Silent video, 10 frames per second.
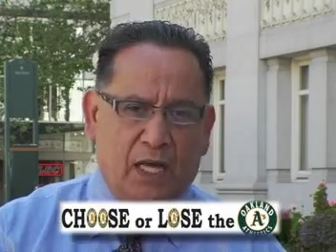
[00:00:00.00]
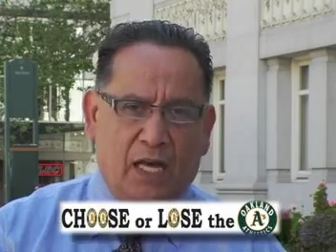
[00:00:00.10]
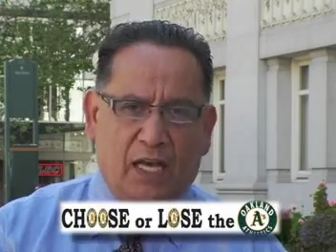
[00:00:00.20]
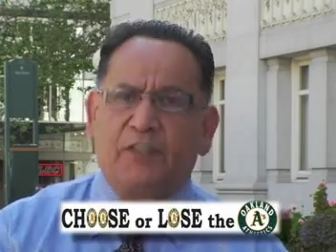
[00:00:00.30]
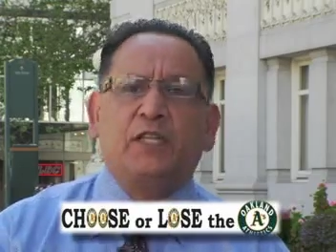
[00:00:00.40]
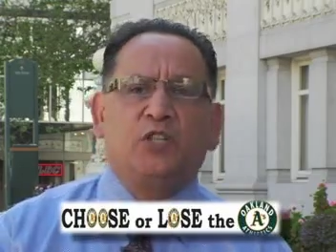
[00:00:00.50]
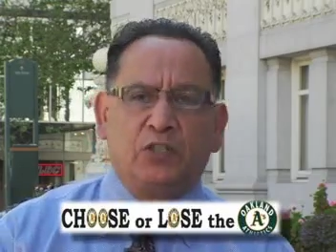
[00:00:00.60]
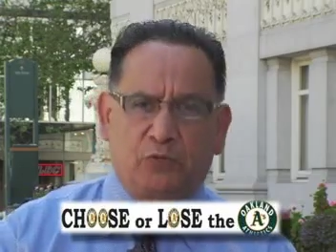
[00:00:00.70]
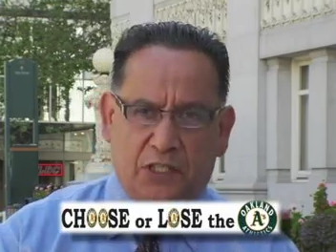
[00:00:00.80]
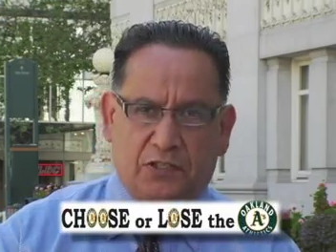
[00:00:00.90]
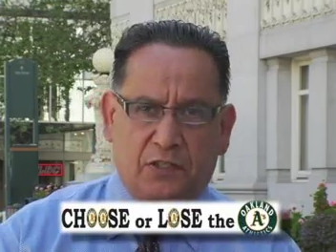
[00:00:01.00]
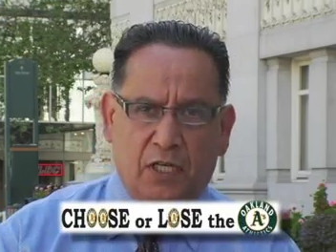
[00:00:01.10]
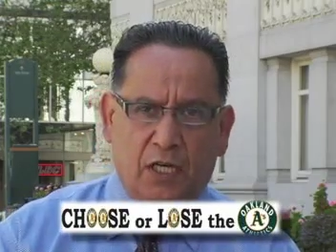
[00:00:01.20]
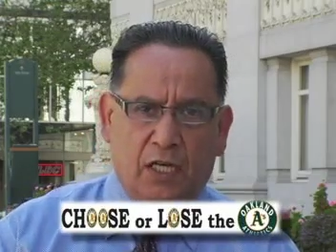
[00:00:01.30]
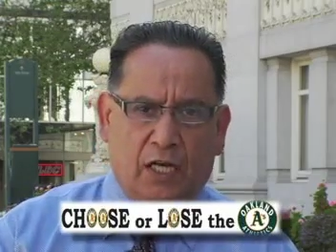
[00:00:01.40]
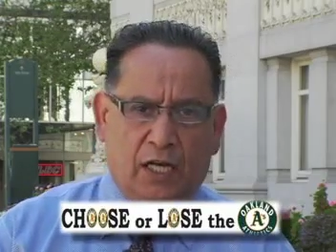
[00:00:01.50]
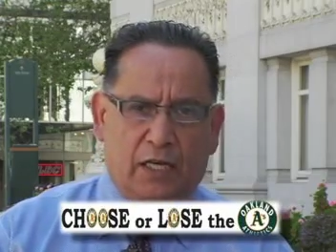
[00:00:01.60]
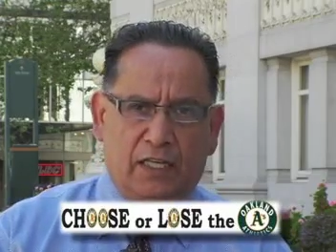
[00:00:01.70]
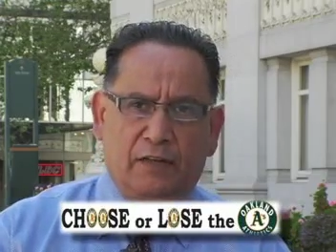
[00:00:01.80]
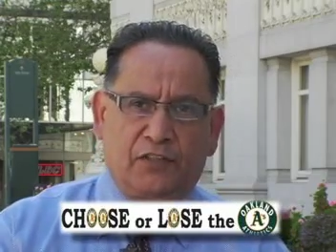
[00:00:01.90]
Uh, everything within reason.
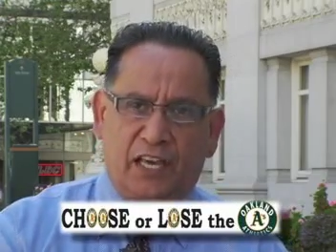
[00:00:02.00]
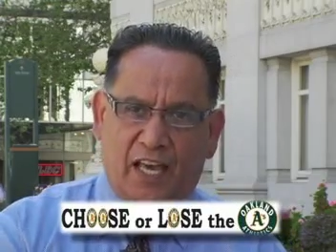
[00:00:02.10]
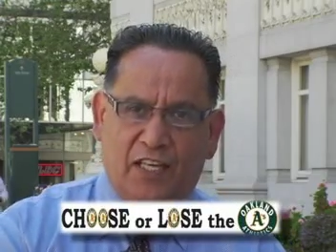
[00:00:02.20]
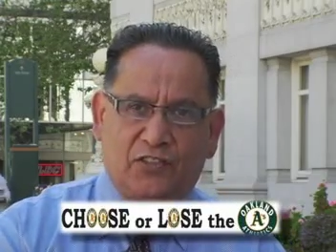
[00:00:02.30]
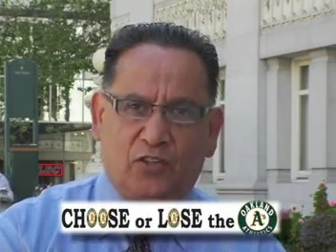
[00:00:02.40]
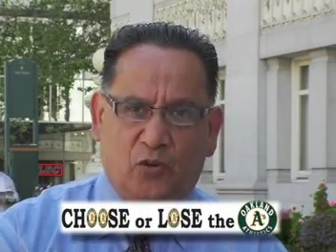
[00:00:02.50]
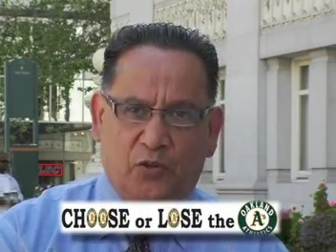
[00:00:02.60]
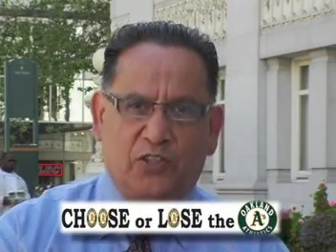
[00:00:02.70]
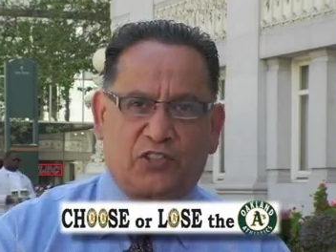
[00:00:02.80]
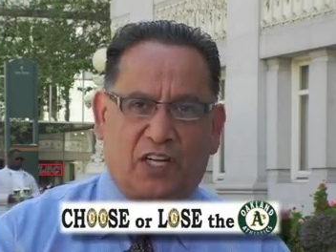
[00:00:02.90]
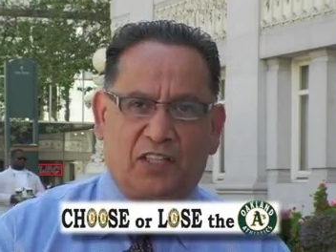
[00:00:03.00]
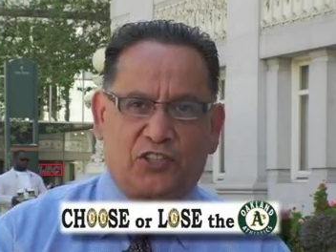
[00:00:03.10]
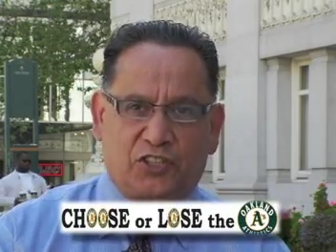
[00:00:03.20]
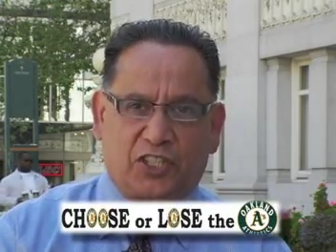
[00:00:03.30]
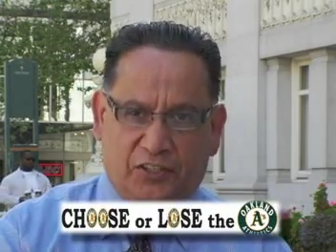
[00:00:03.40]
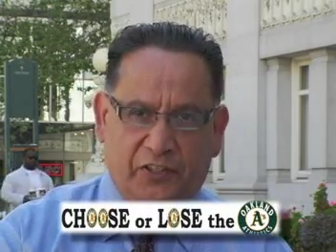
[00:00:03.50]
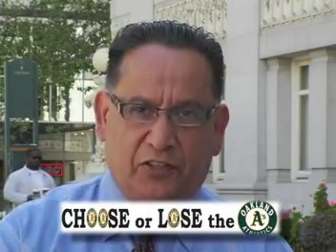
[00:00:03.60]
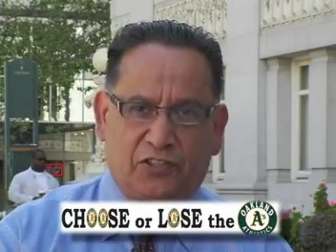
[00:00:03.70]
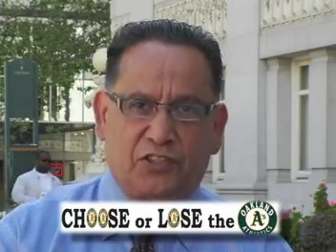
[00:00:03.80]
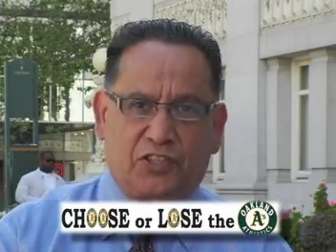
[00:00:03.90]
Uh, if the A's owners are
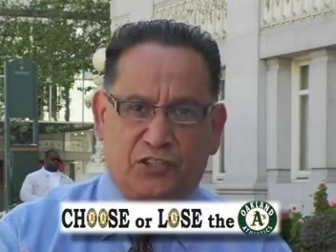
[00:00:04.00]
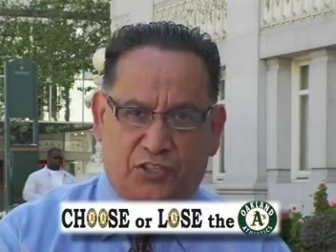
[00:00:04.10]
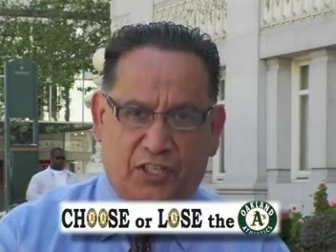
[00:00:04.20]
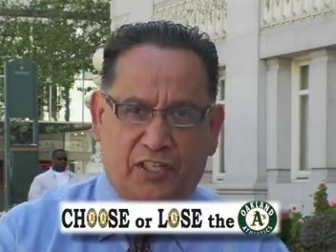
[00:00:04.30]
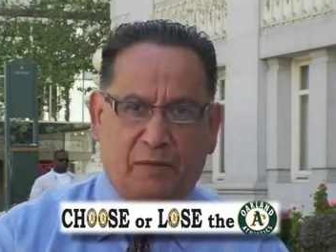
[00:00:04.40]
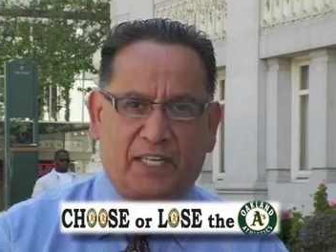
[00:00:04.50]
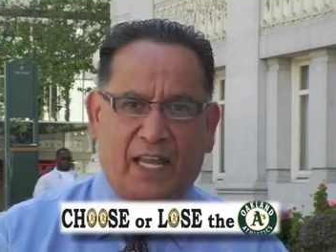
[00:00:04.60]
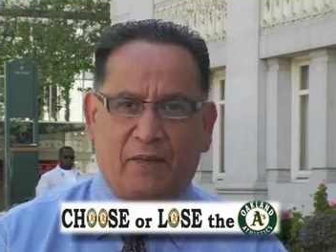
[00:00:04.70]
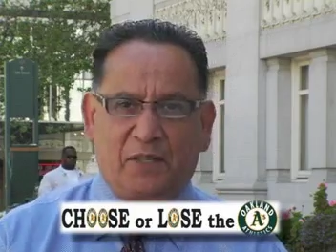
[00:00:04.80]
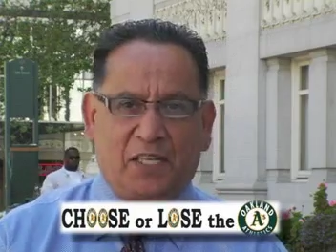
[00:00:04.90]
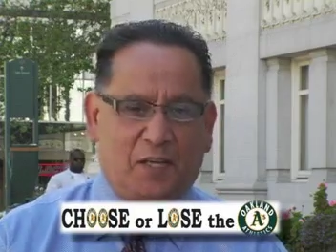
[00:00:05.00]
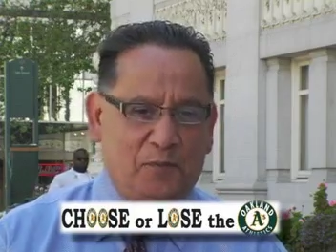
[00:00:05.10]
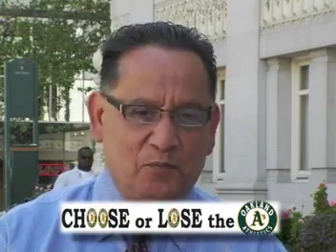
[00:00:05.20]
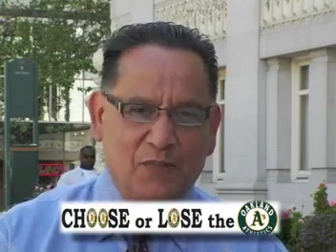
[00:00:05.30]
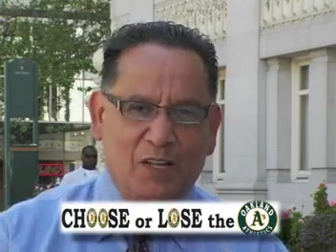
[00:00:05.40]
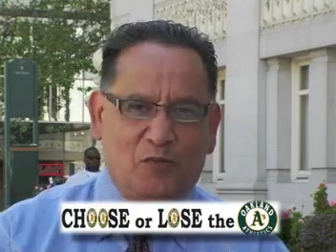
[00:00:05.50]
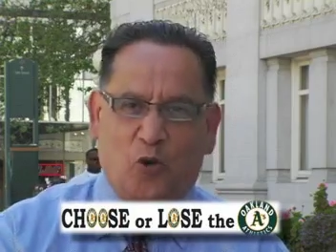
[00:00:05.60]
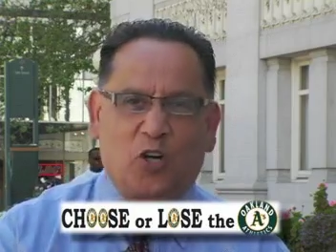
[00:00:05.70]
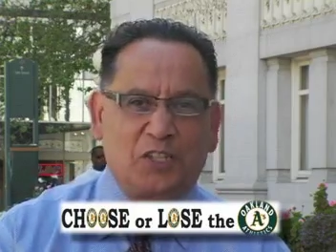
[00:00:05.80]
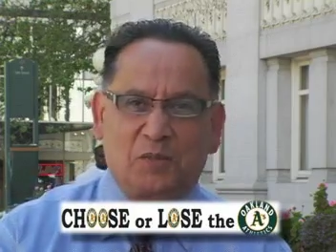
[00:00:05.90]
serious and sincere about having a
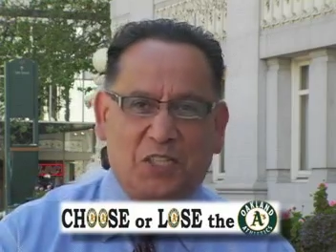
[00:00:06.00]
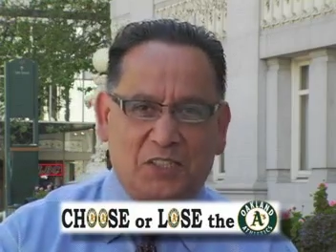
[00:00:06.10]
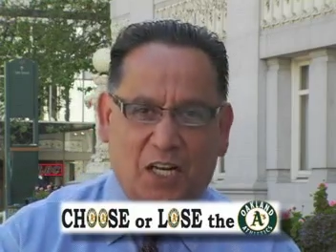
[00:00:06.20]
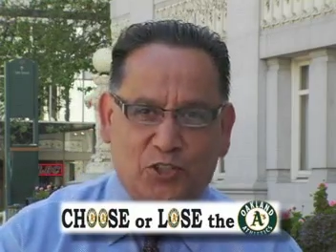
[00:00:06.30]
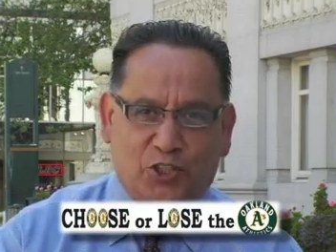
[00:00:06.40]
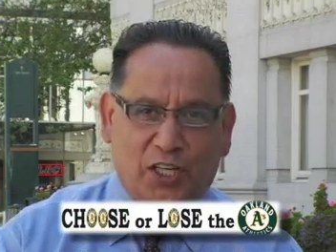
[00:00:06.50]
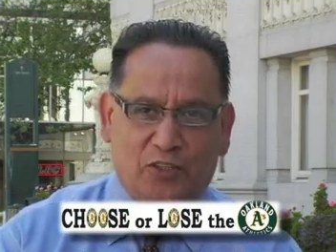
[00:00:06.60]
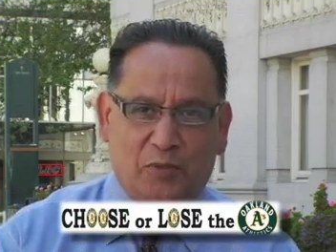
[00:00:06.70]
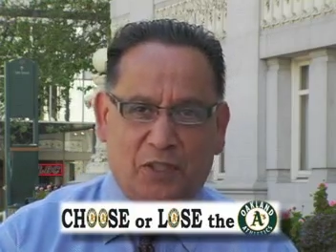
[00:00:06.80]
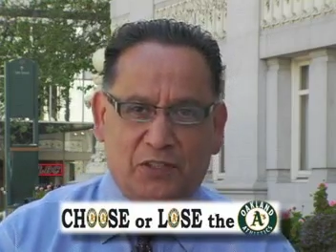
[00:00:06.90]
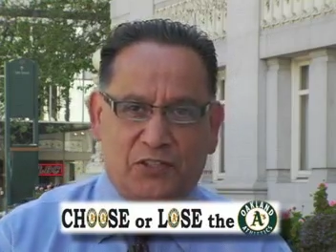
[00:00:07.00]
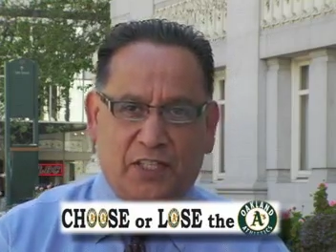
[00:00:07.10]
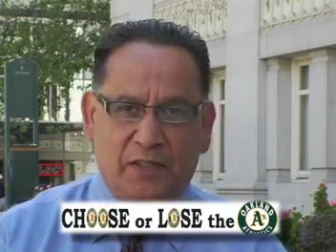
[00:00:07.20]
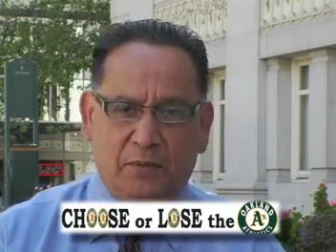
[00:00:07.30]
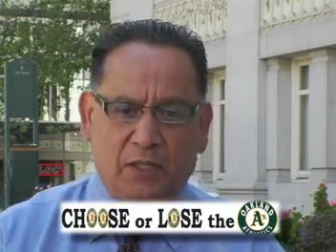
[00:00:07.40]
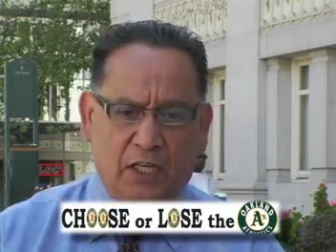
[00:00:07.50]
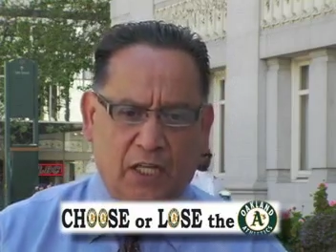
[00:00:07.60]
$400 million check to build a stadium,